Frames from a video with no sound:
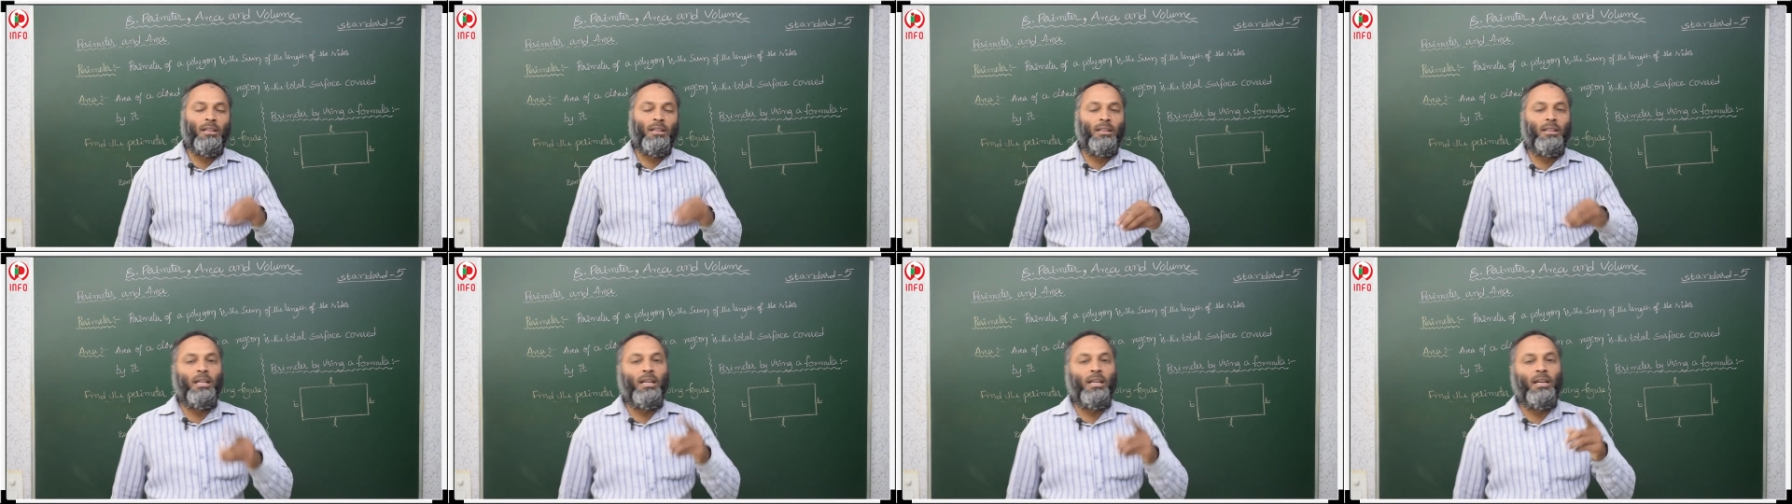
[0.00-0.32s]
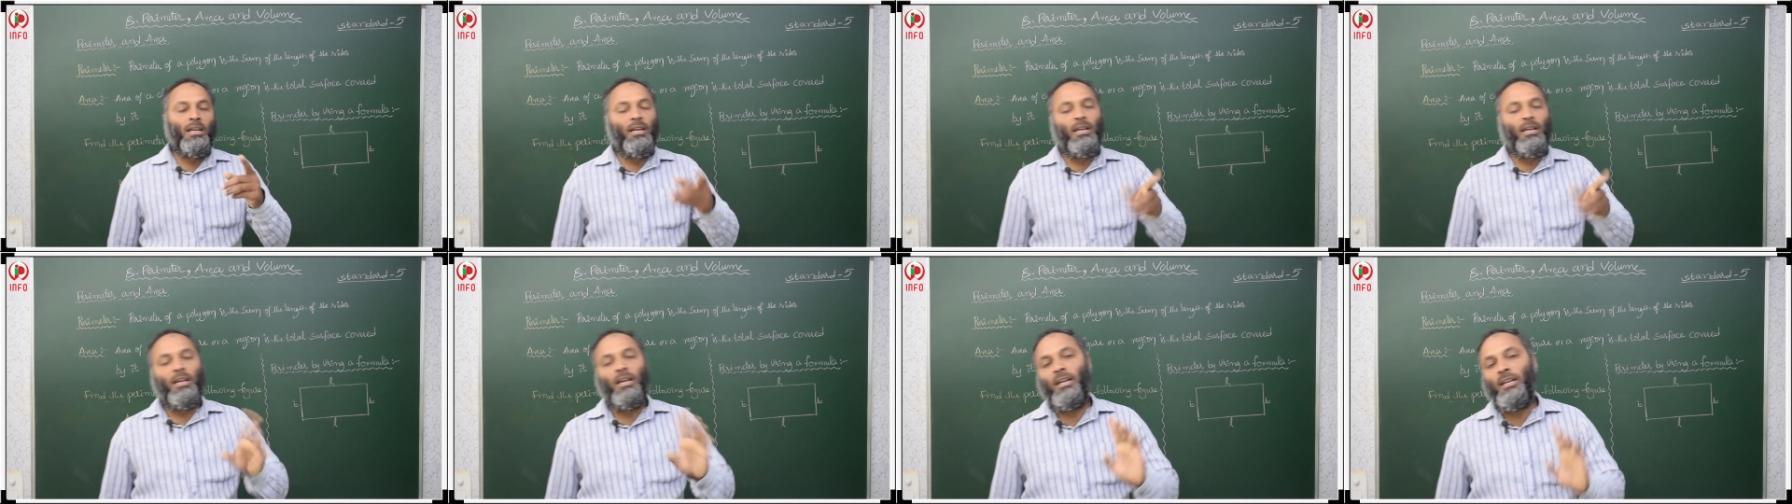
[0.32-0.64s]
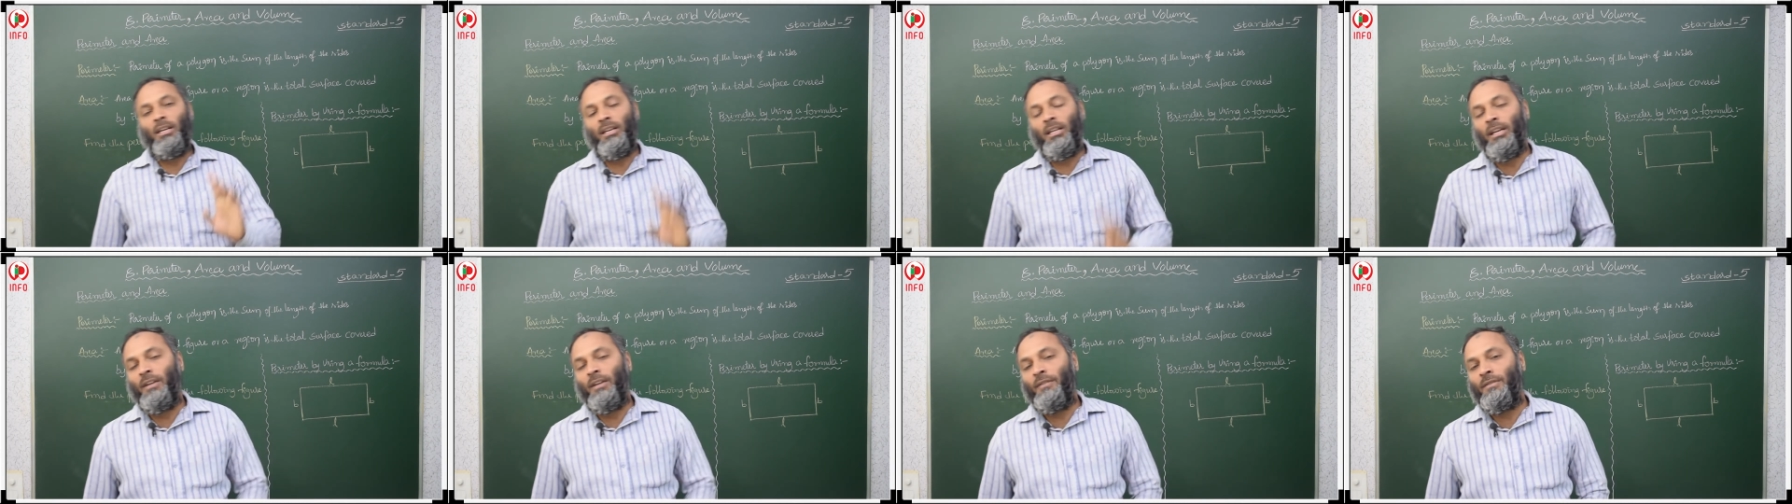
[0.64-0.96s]
then
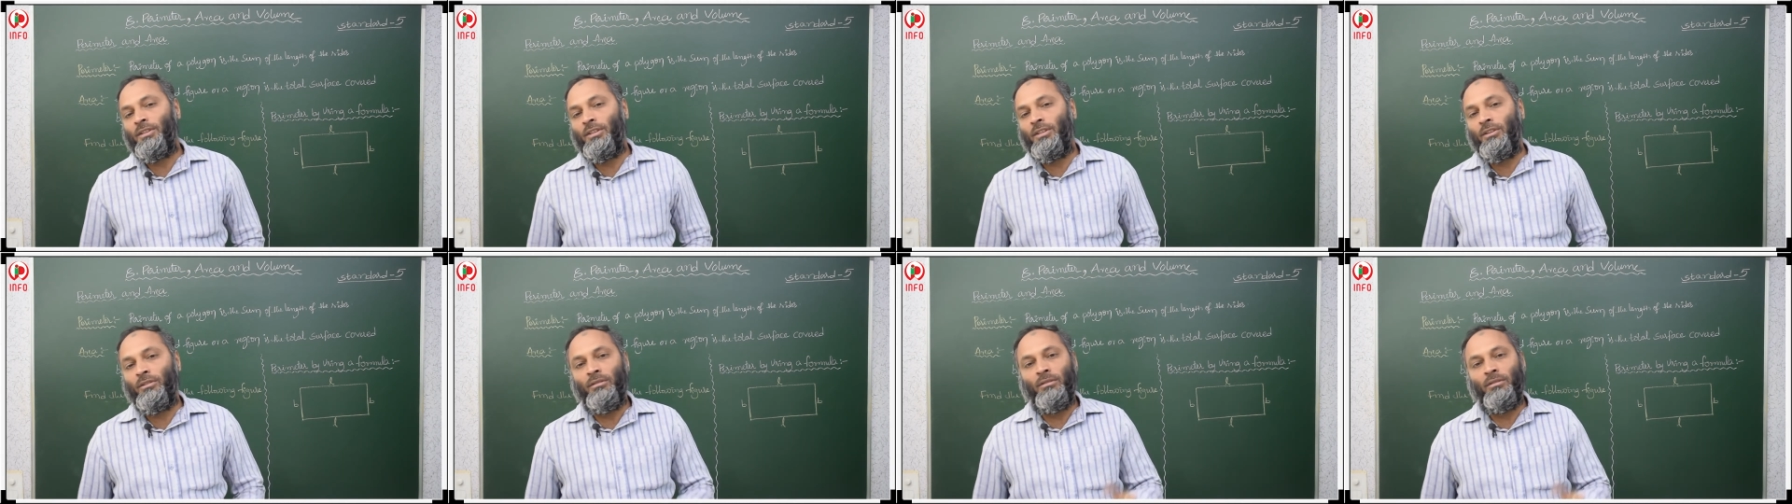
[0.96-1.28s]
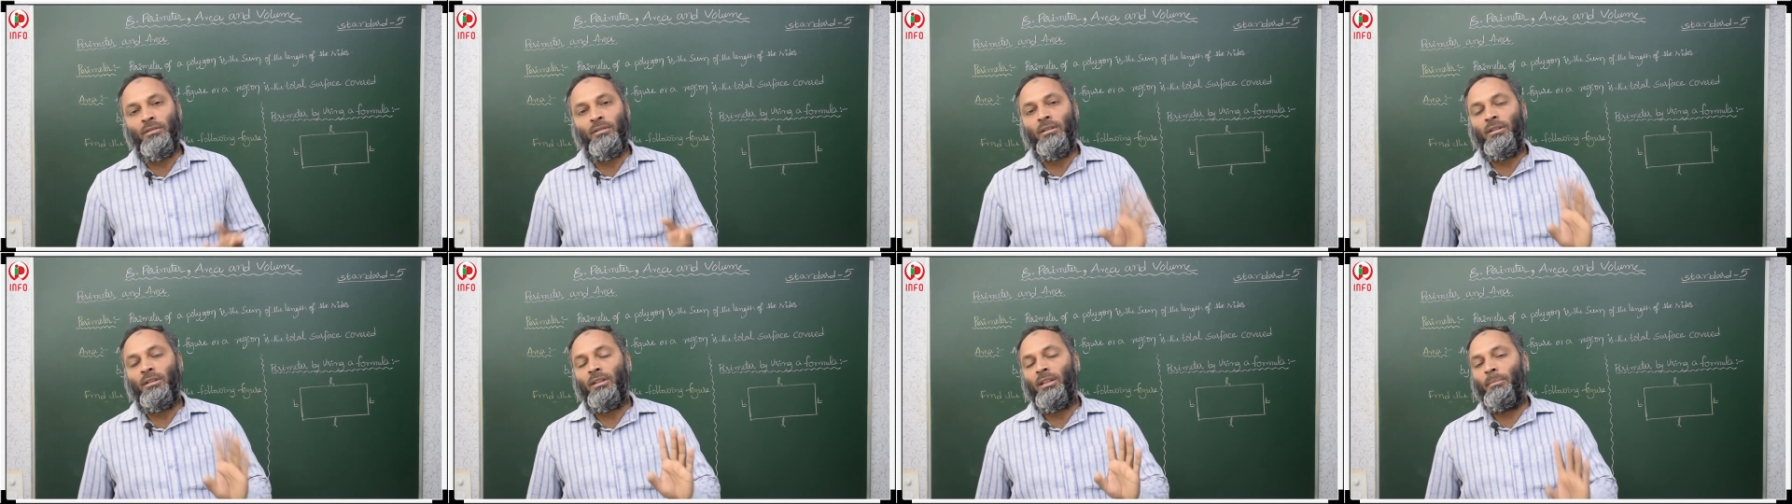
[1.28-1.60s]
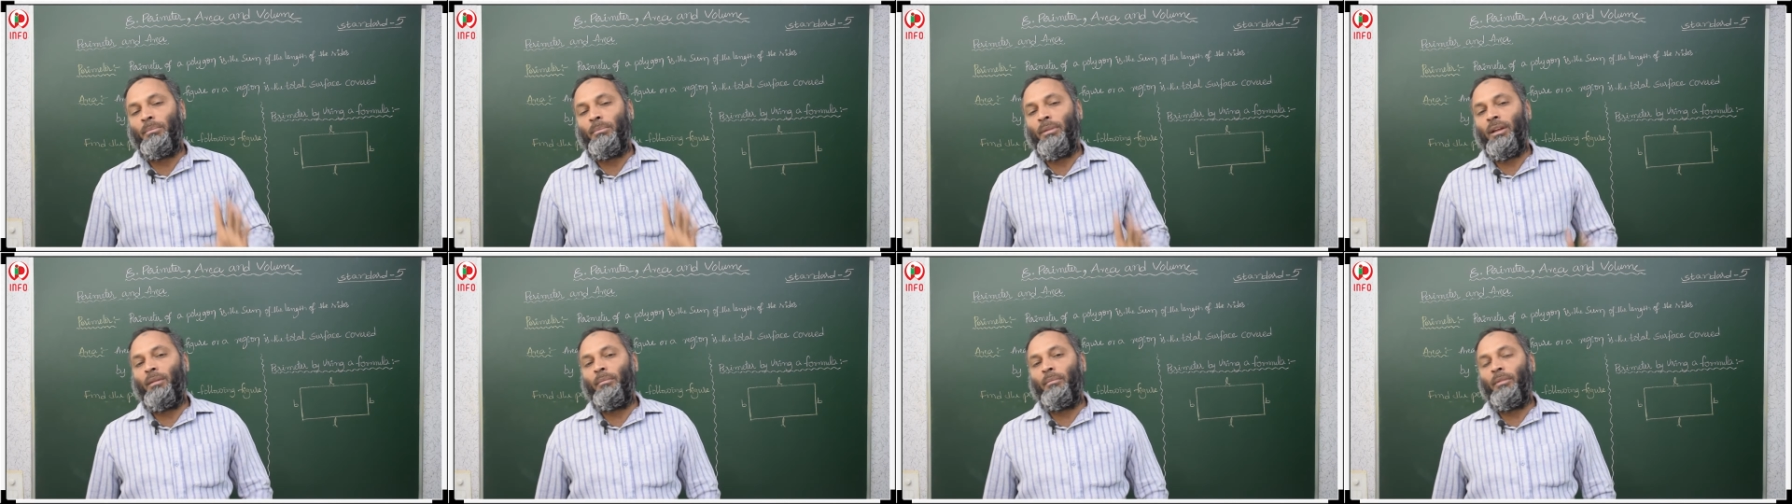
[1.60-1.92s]
it gives you
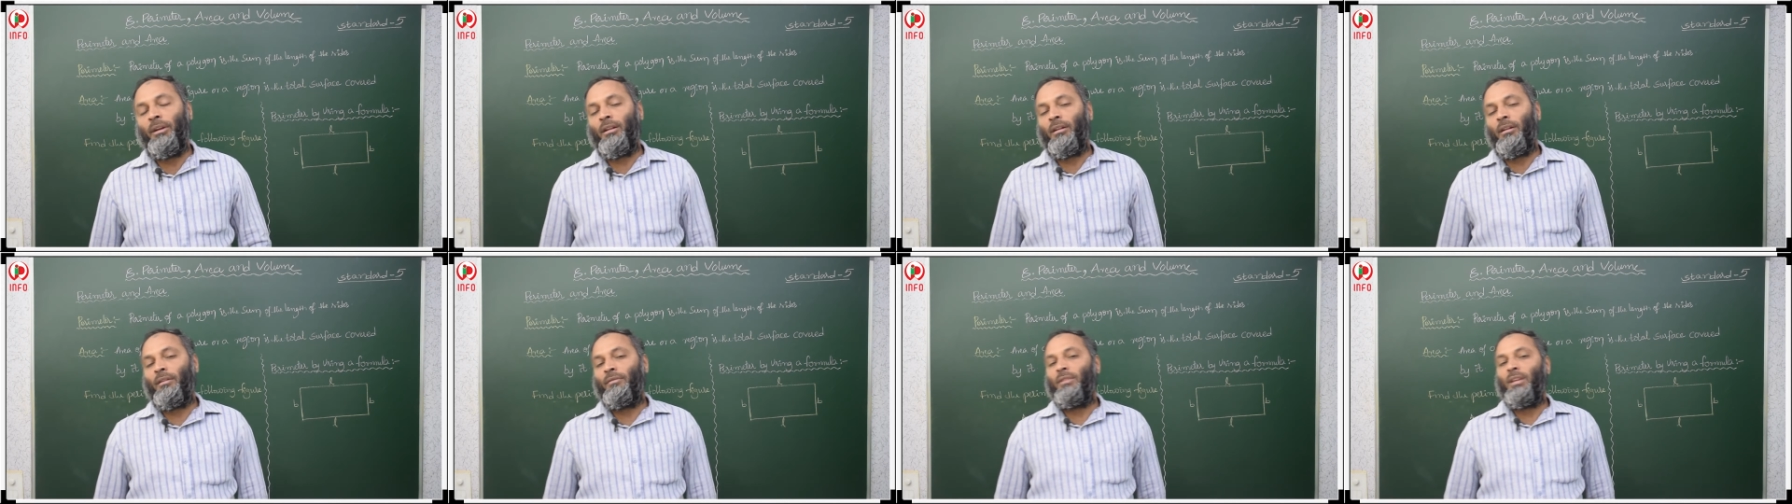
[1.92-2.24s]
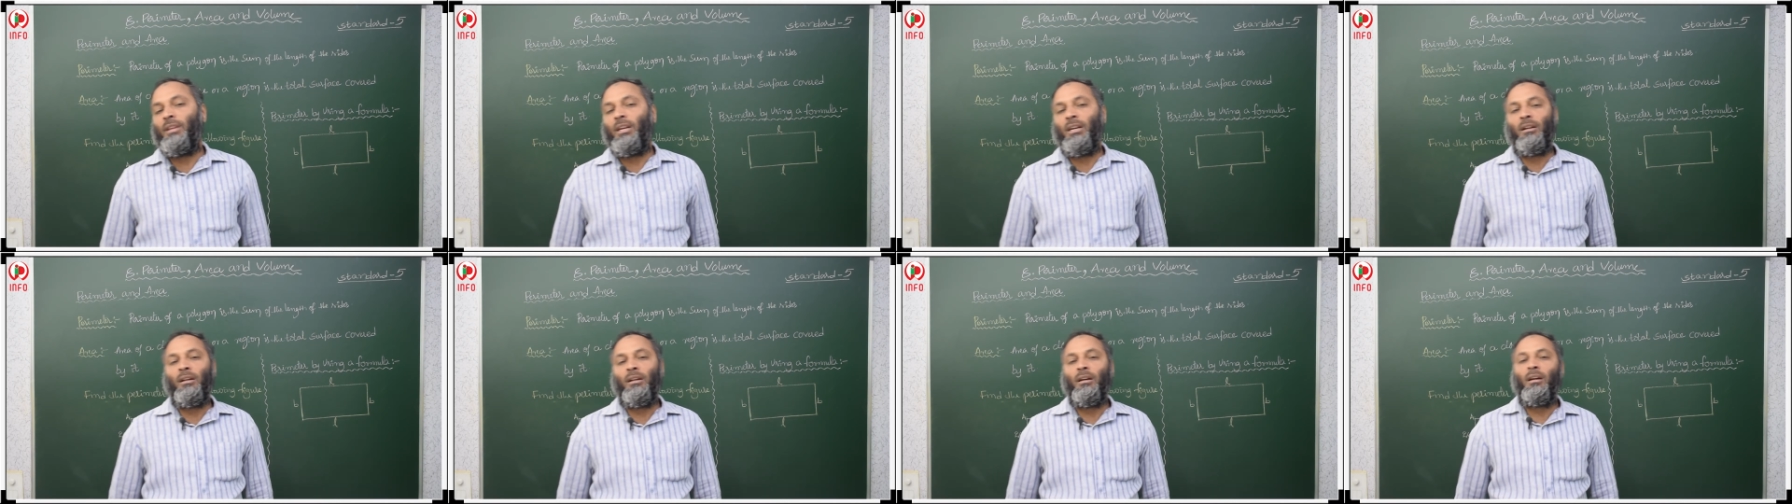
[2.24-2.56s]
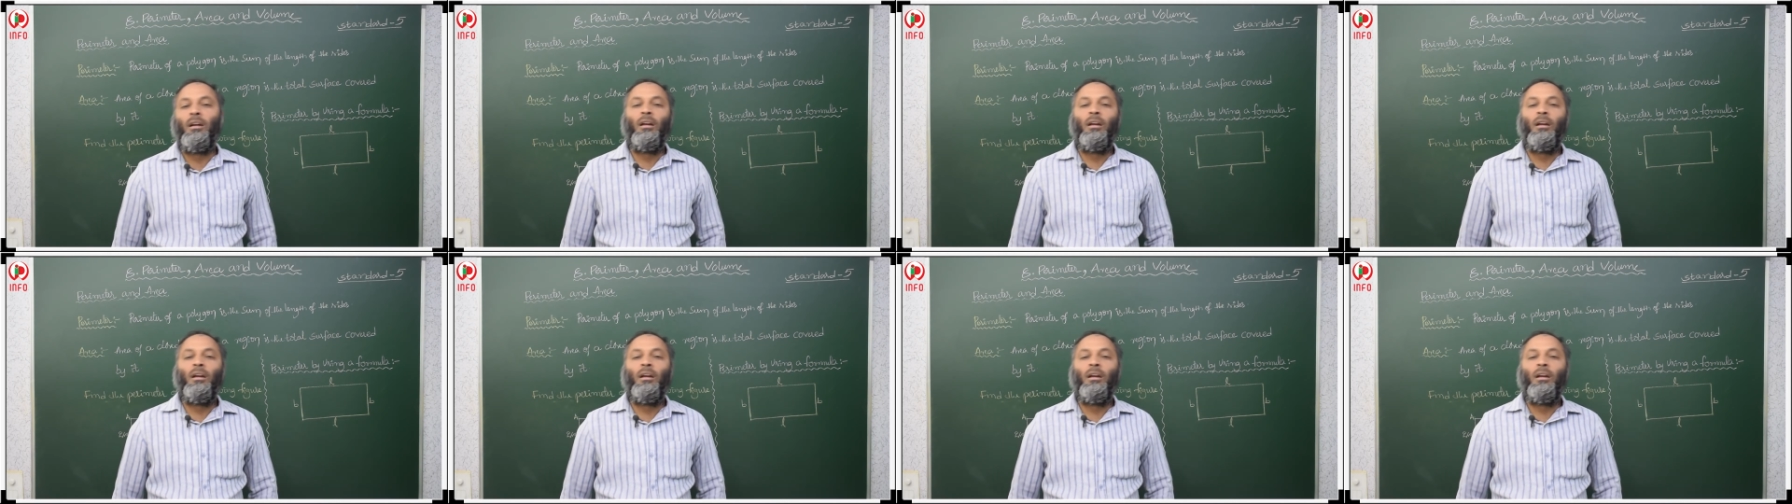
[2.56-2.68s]
the perimeter of that